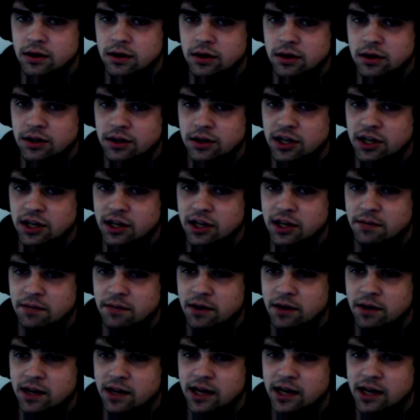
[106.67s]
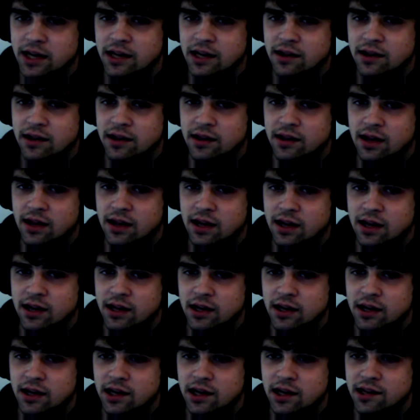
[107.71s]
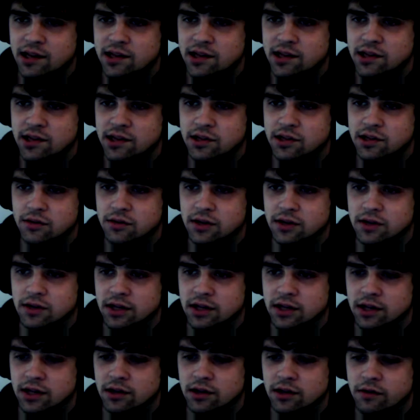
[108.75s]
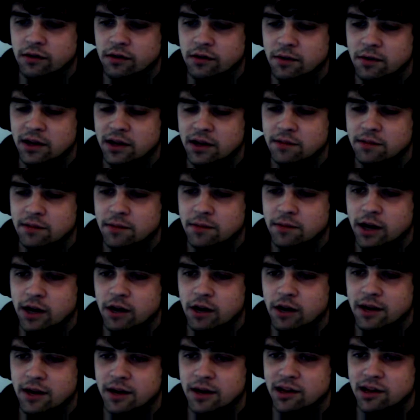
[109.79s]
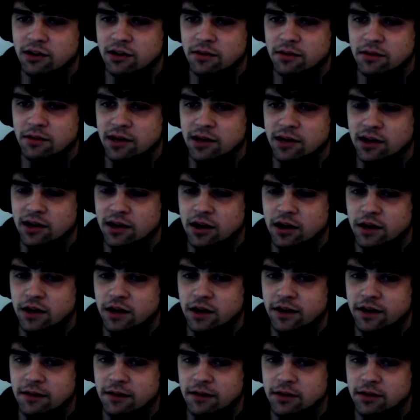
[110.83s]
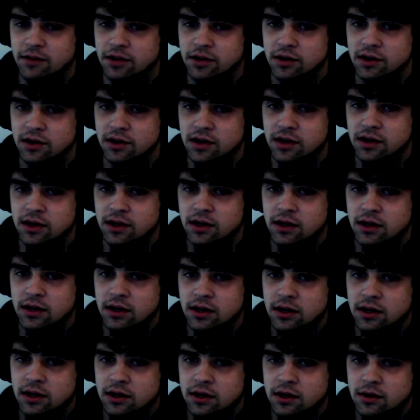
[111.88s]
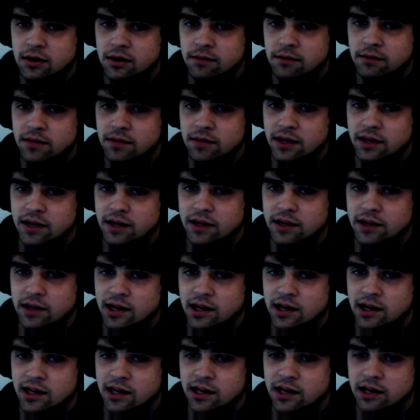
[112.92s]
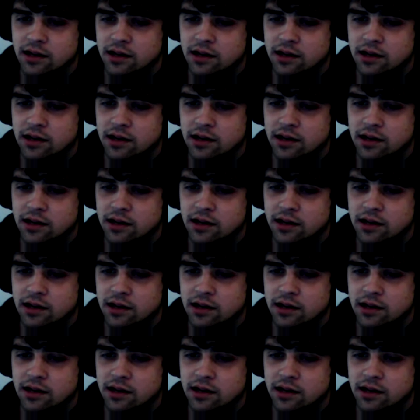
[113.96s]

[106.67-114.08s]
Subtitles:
So you can like play a Thalia? I guess this doesn't do anything. So if we play a Pyromancer, it makes it harder for him to play a Thalia.